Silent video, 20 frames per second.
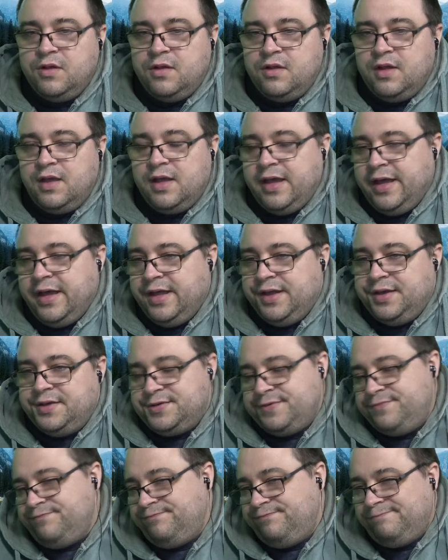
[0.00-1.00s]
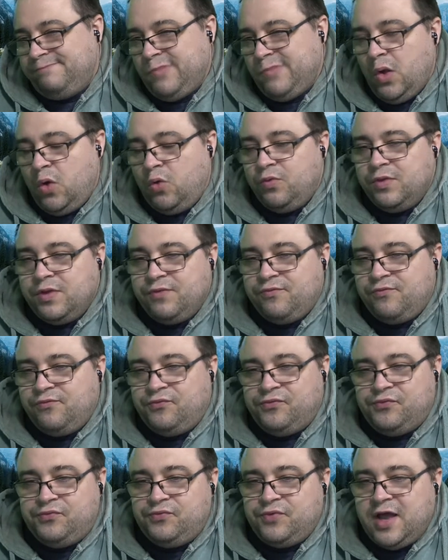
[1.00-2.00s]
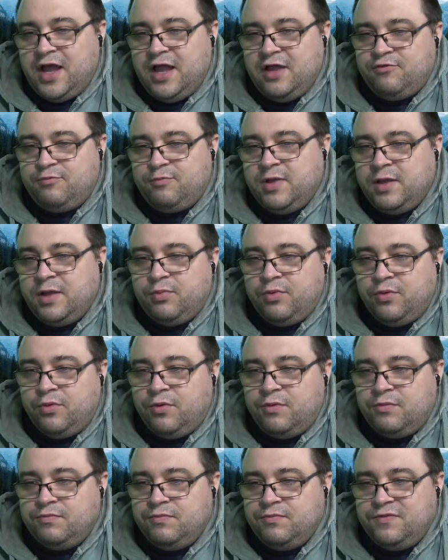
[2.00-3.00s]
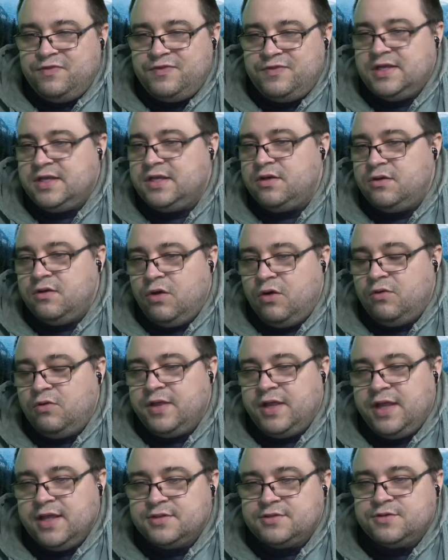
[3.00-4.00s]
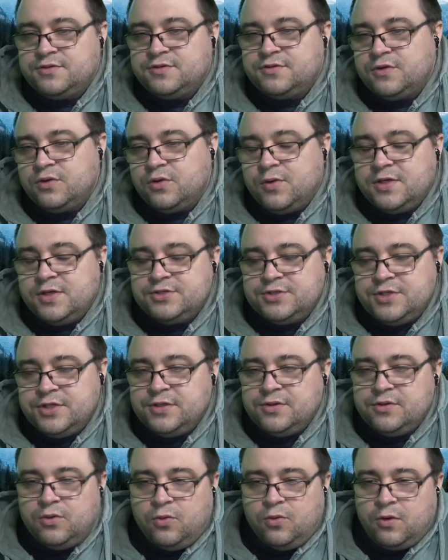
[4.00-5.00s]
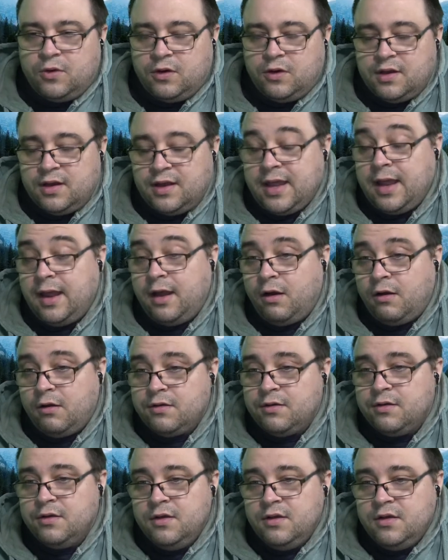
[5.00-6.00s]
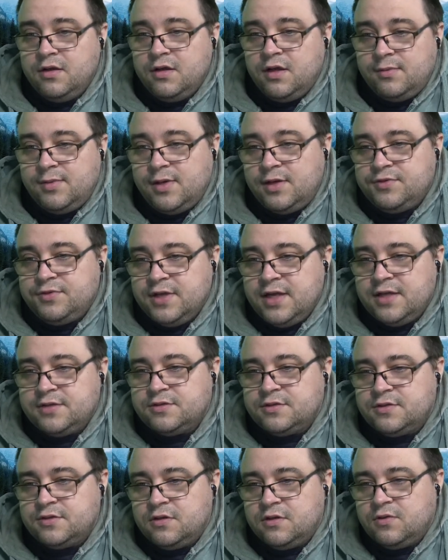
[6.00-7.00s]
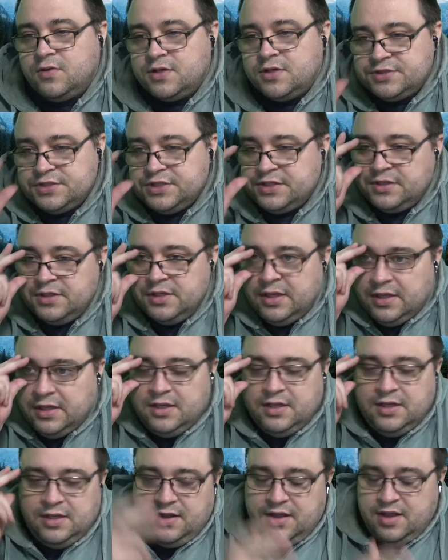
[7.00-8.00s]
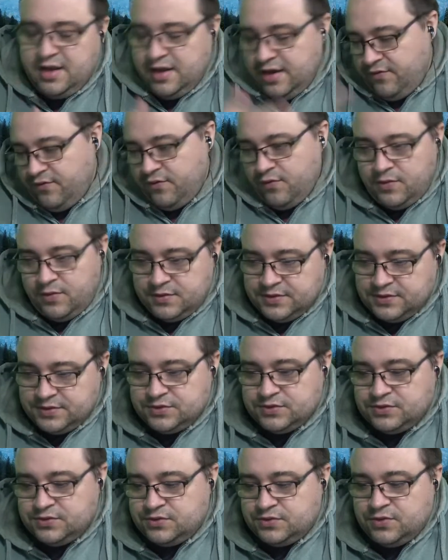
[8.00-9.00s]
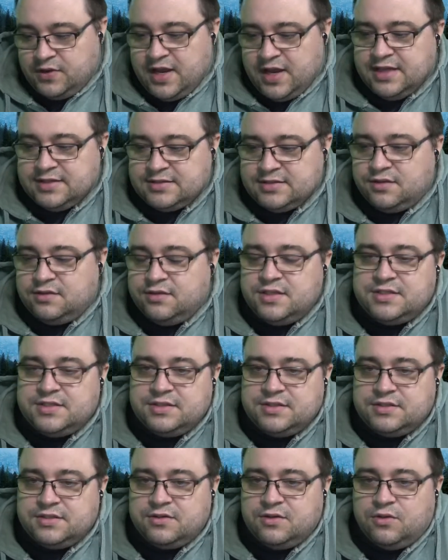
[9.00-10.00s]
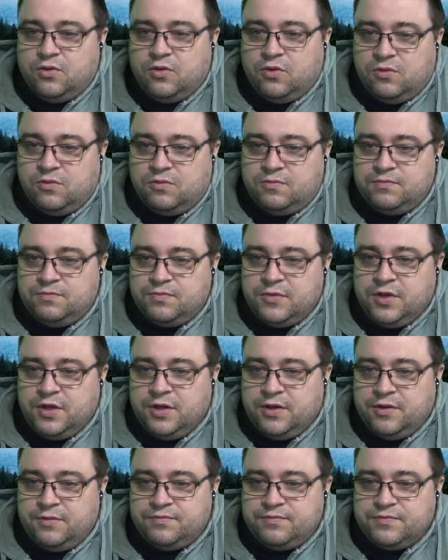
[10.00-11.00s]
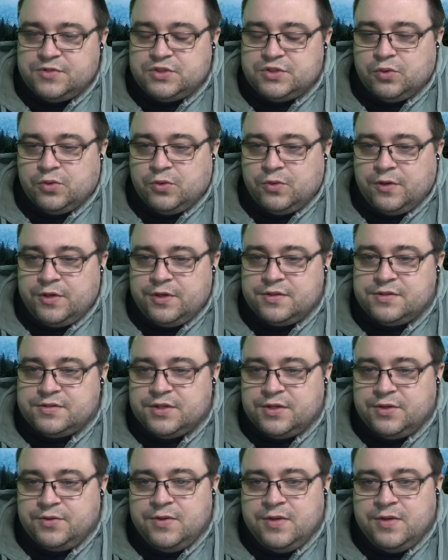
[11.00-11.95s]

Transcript: and only 5 people didn't know the answer to the question or cared about the answer to the question, everyone just sort of has to listen to the whole, story. So